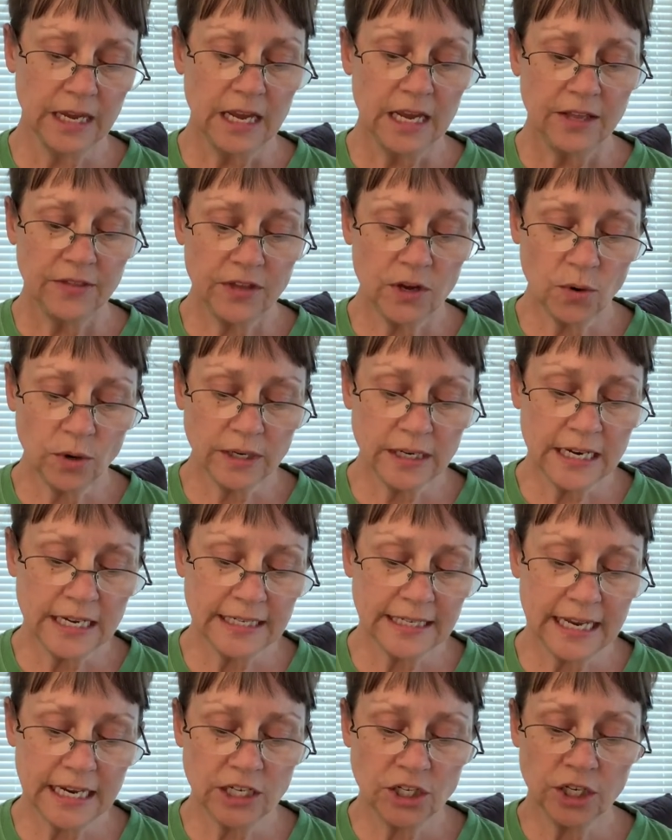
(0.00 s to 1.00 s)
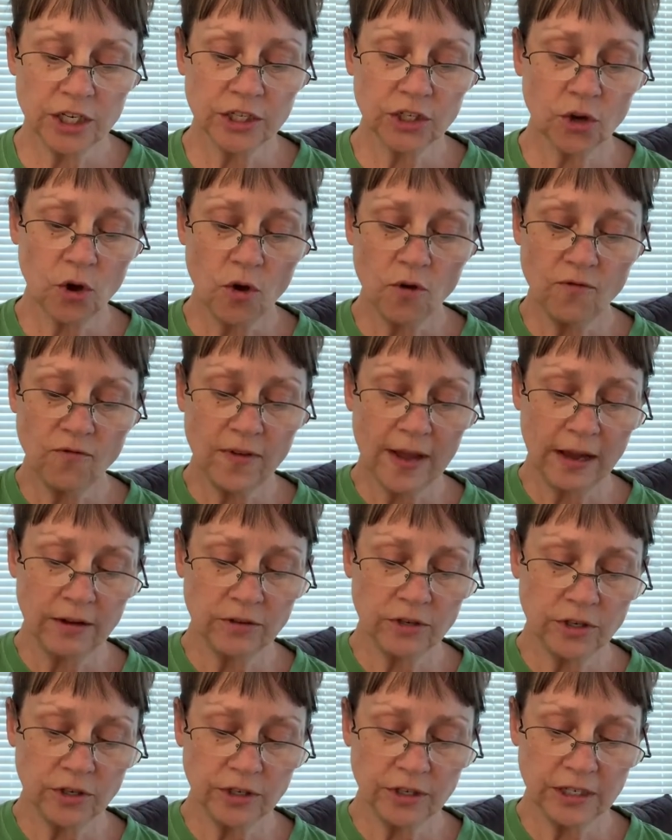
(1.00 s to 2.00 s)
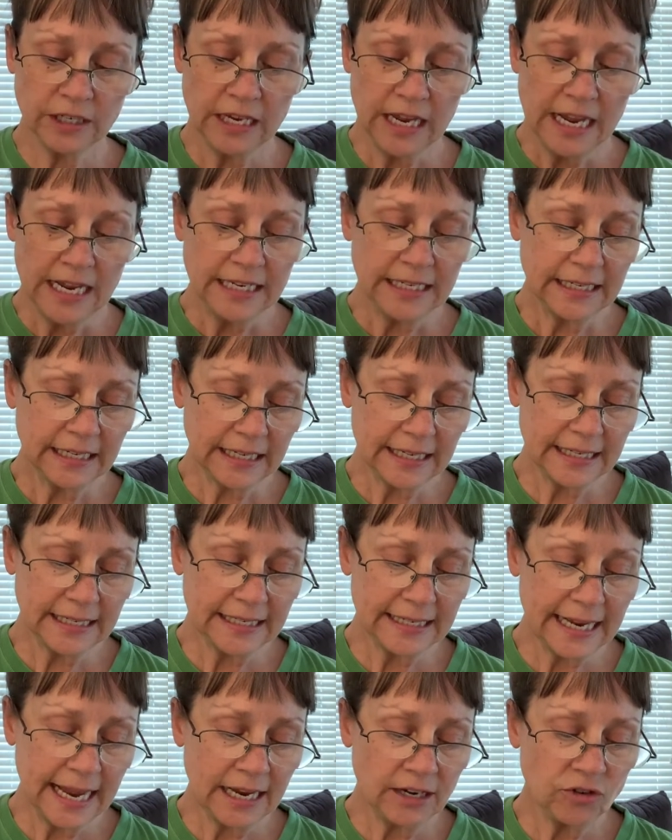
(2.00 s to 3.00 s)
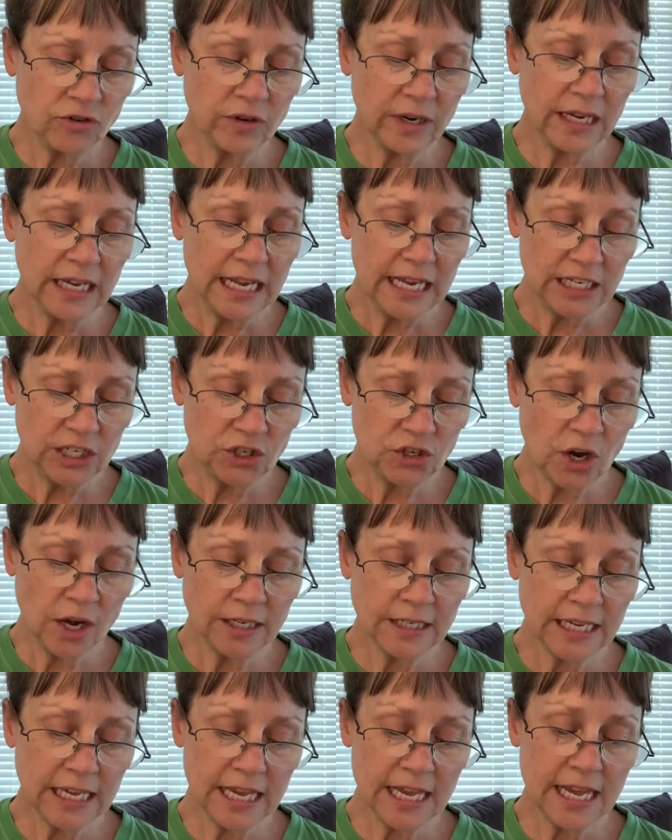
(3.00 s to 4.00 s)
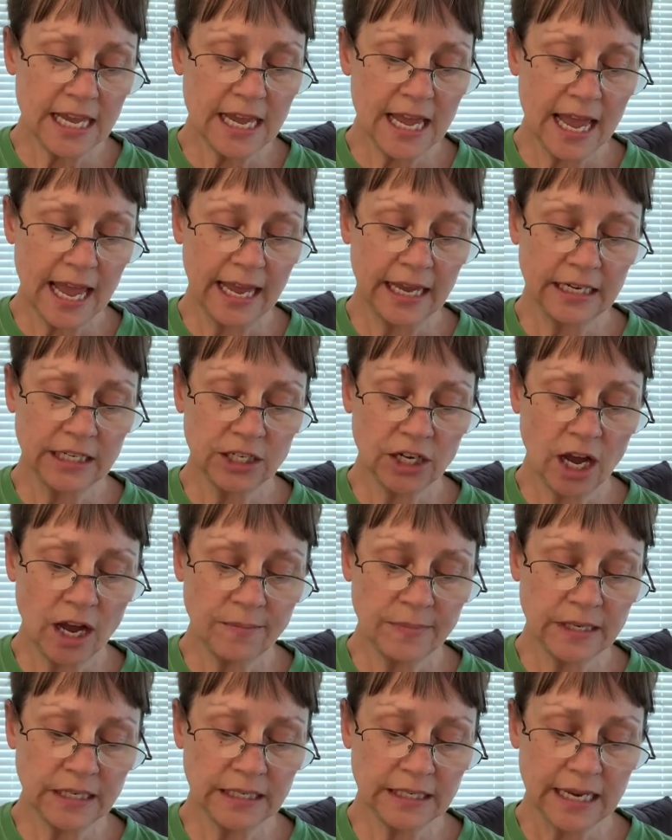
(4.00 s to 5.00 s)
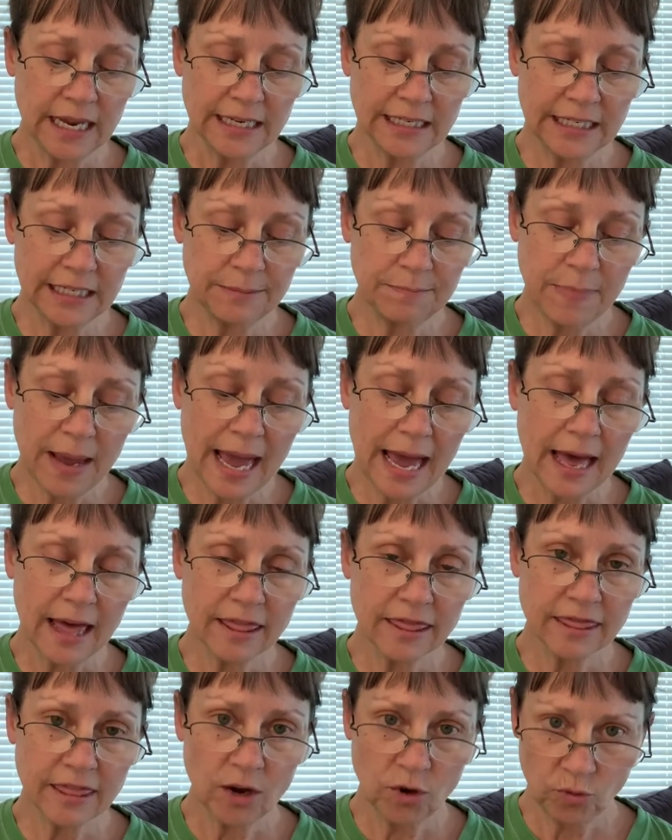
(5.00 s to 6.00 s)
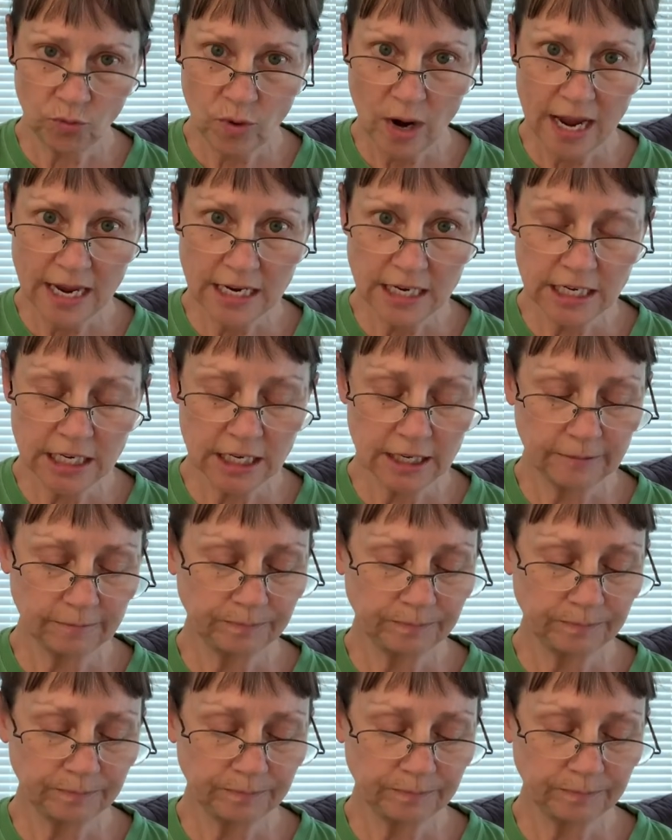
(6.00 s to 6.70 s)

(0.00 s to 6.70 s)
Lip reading: The organization's co-founders, Cassandra Dontke and Thomas Spath, write,